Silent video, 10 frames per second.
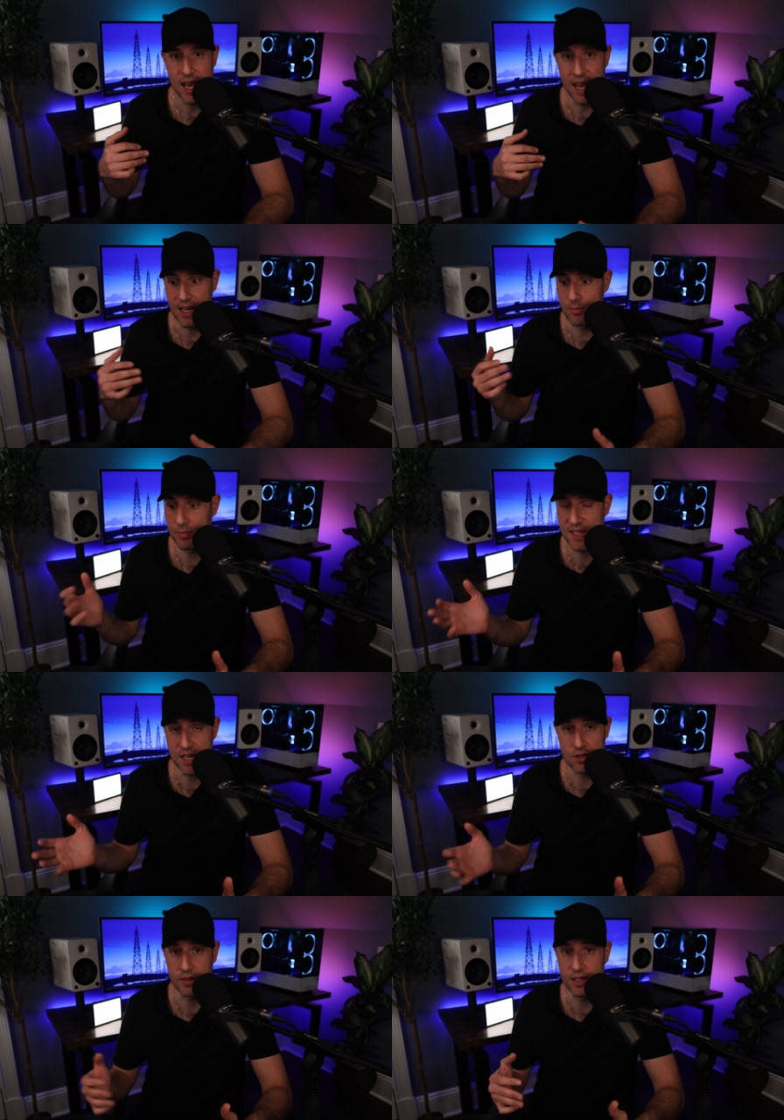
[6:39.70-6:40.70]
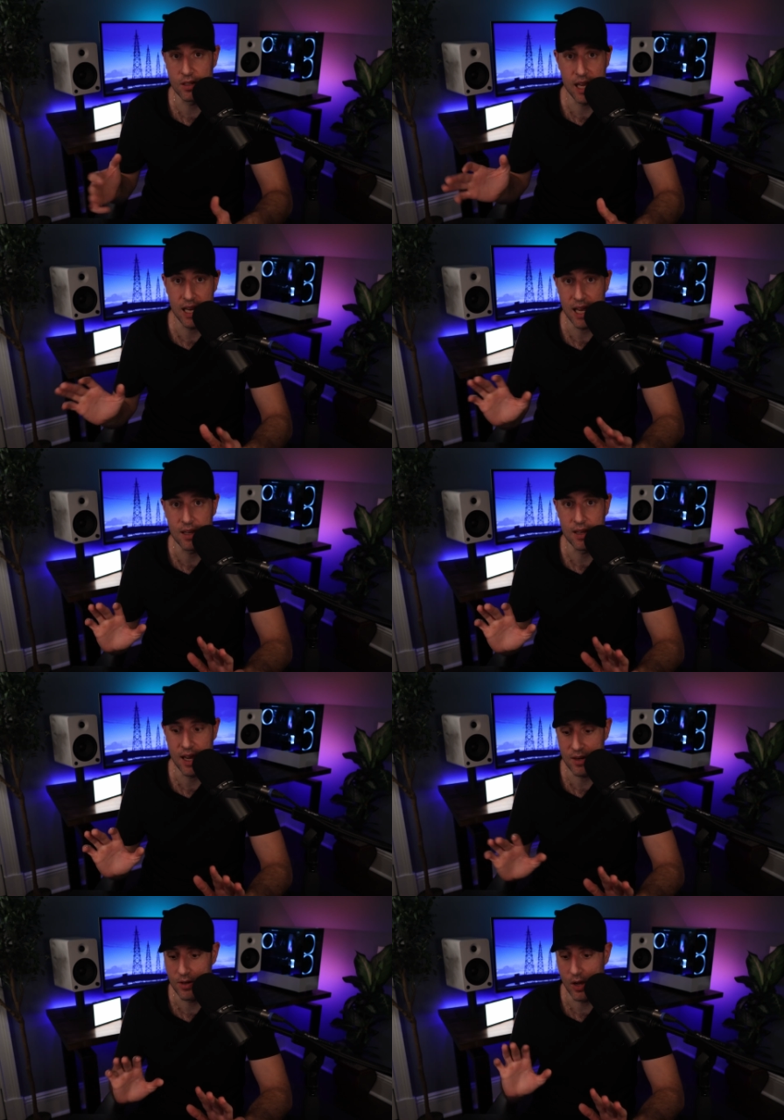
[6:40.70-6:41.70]
and potentially internet. I,
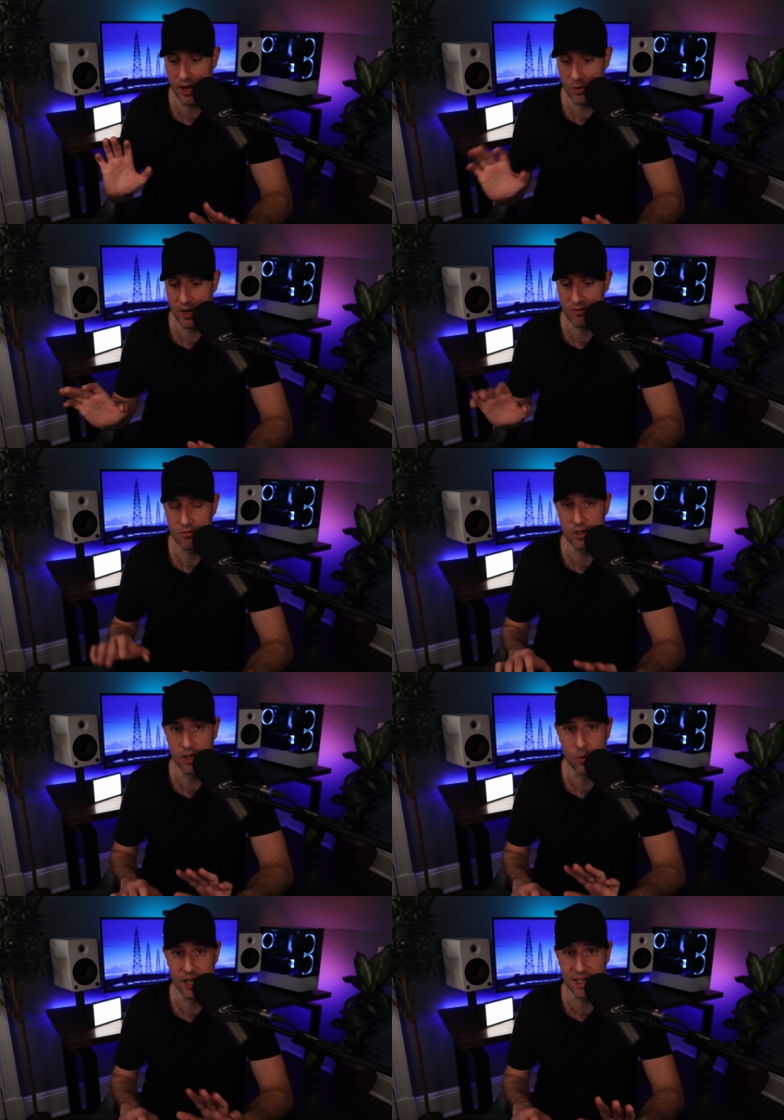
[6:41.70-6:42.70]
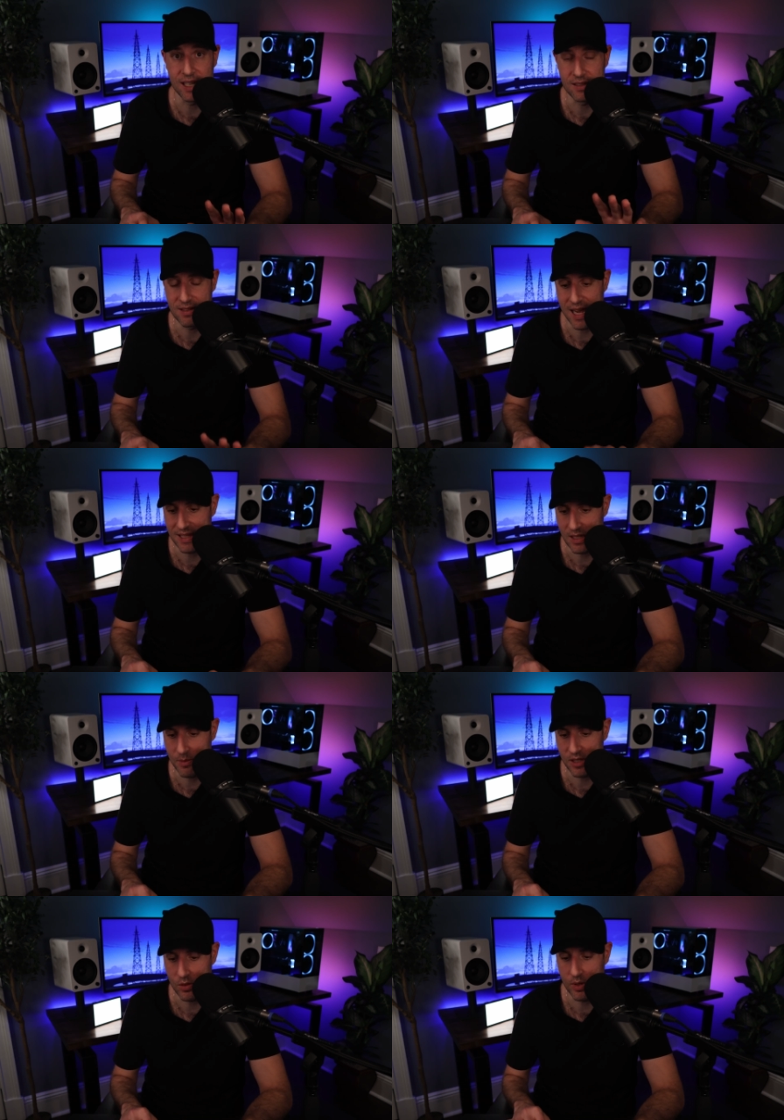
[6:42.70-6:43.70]
I don't know. I don't want really want to get that deep
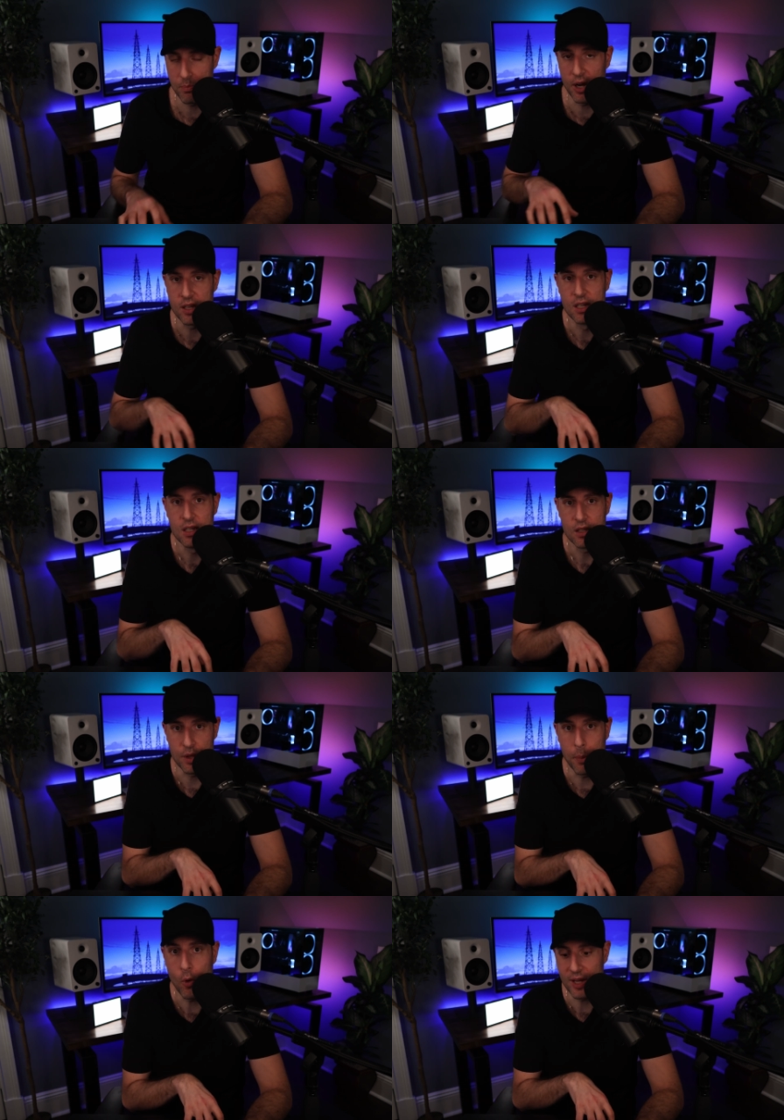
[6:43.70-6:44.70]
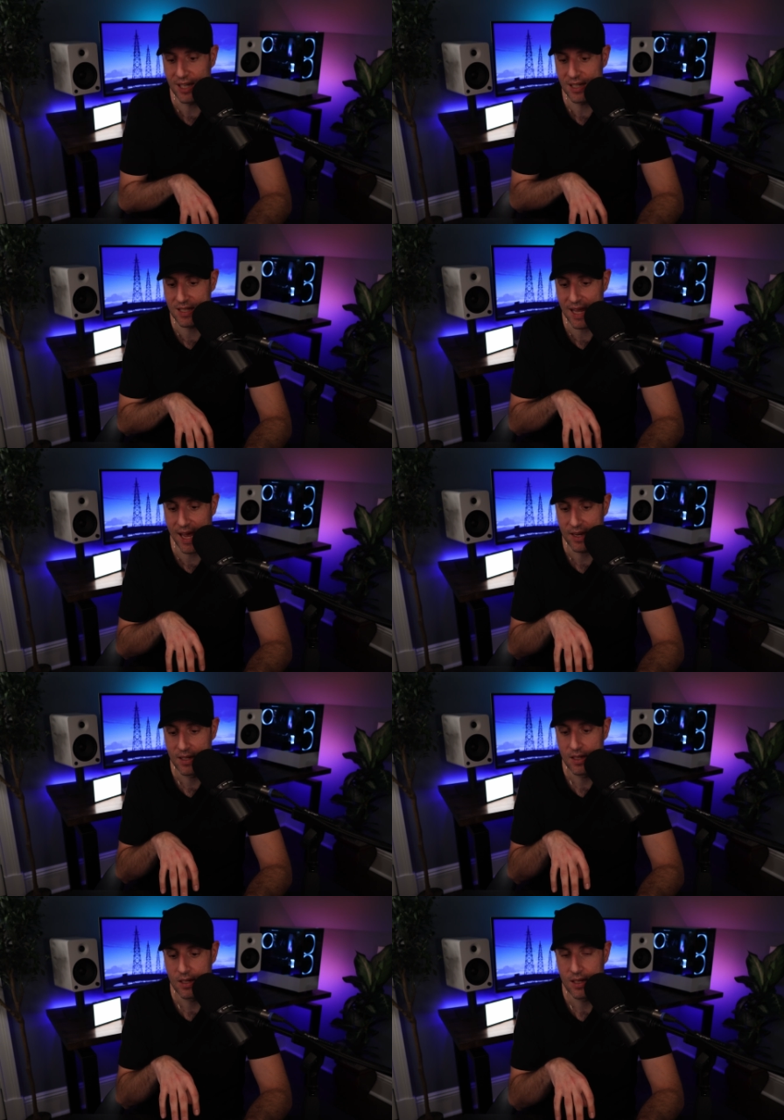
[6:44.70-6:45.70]
into it. But the point is that
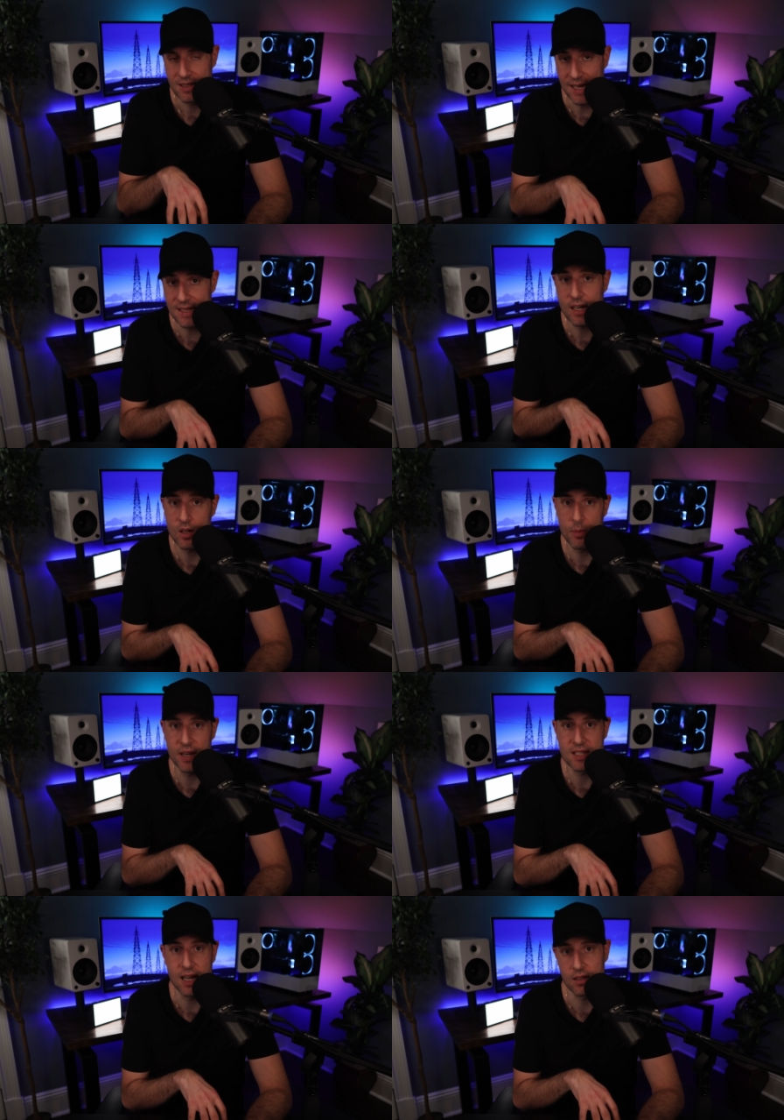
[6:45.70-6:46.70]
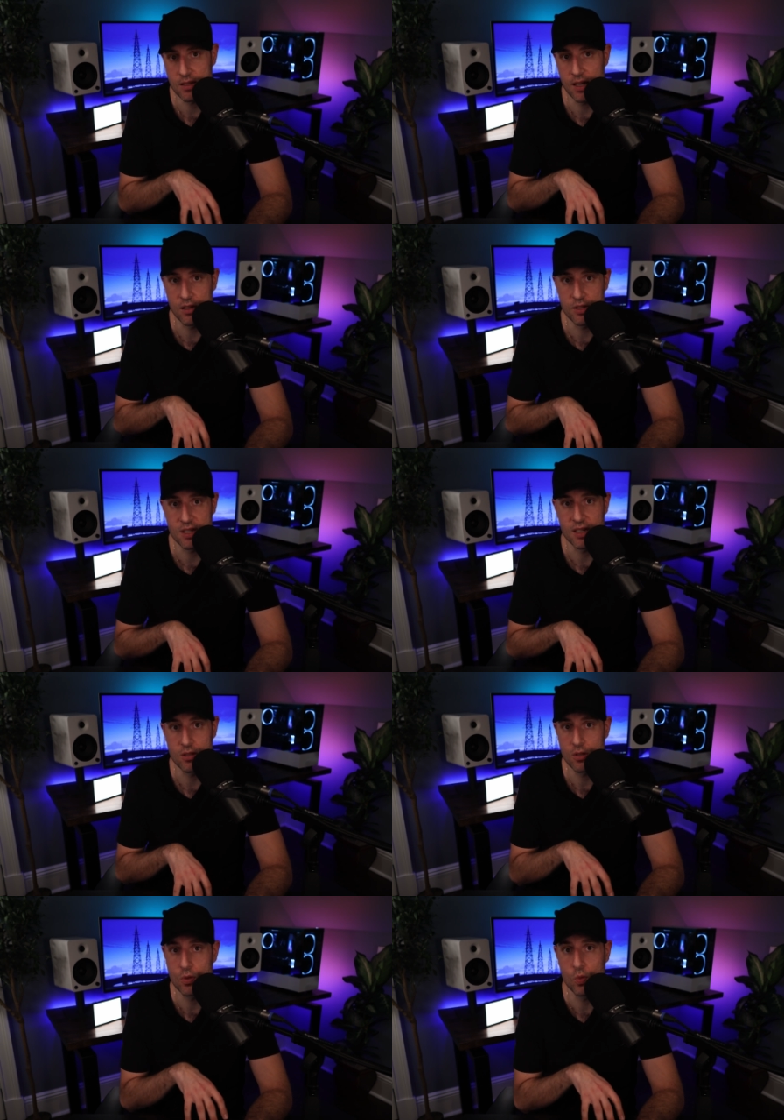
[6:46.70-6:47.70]
10 terabytes on Synology
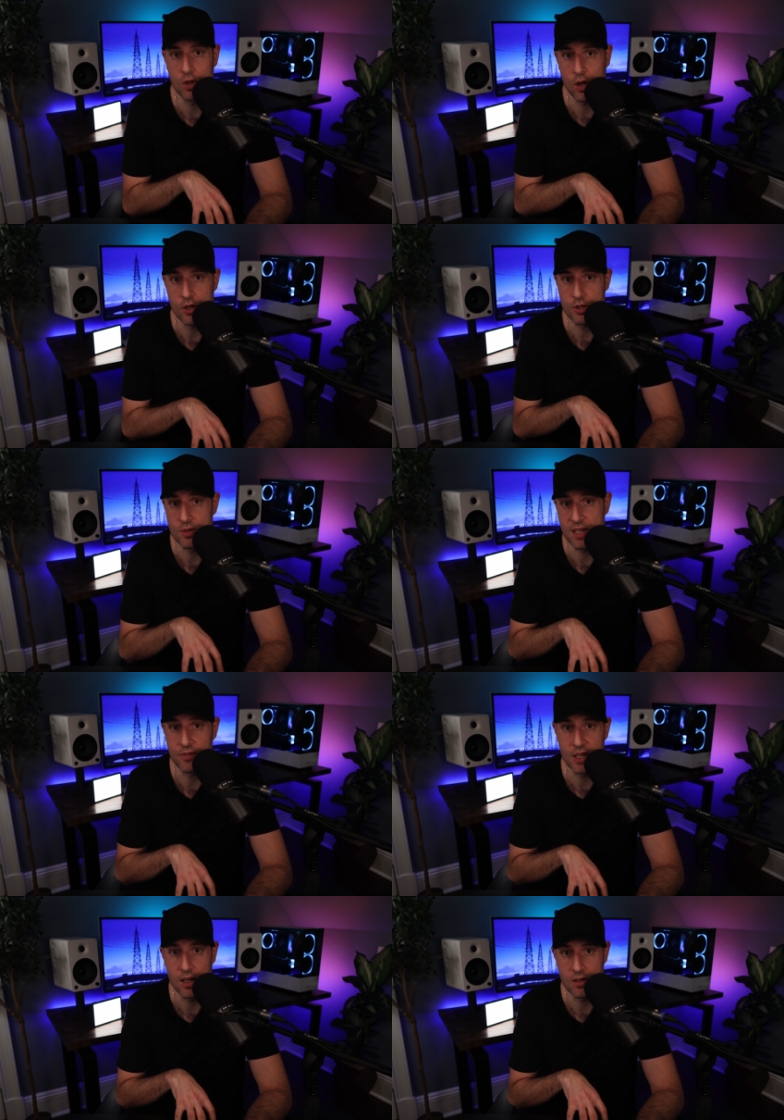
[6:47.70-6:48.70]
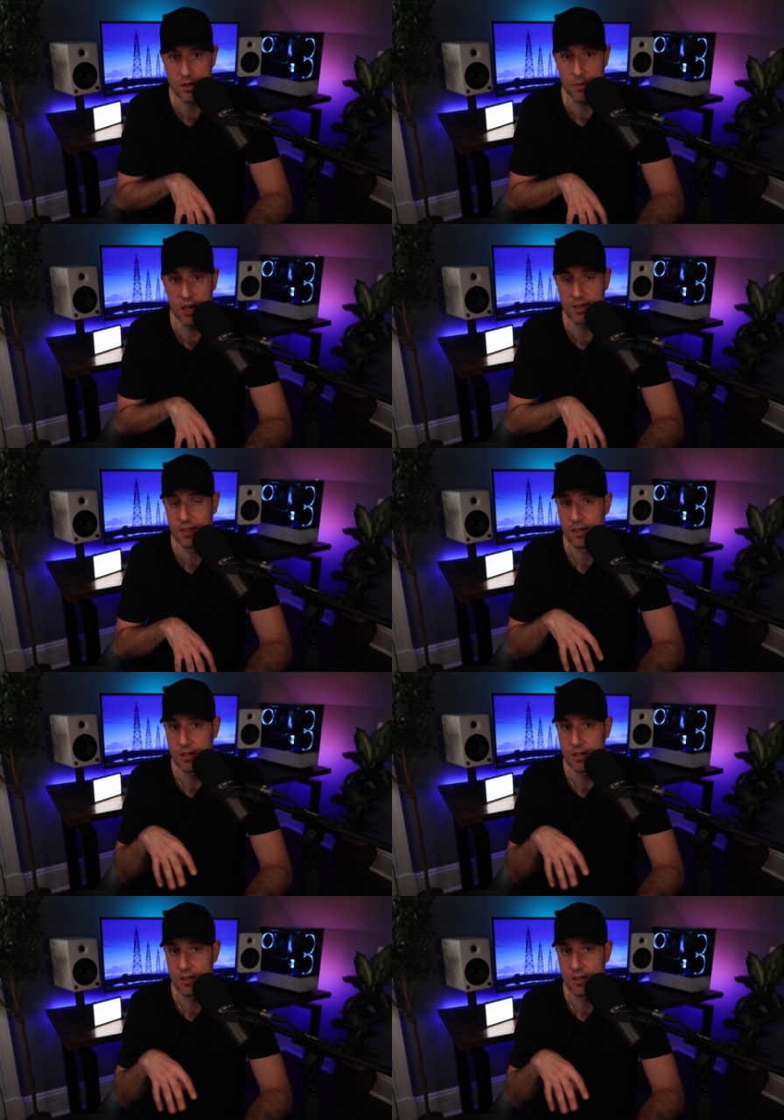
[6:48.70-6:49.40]
C2 will cost you $70 a month.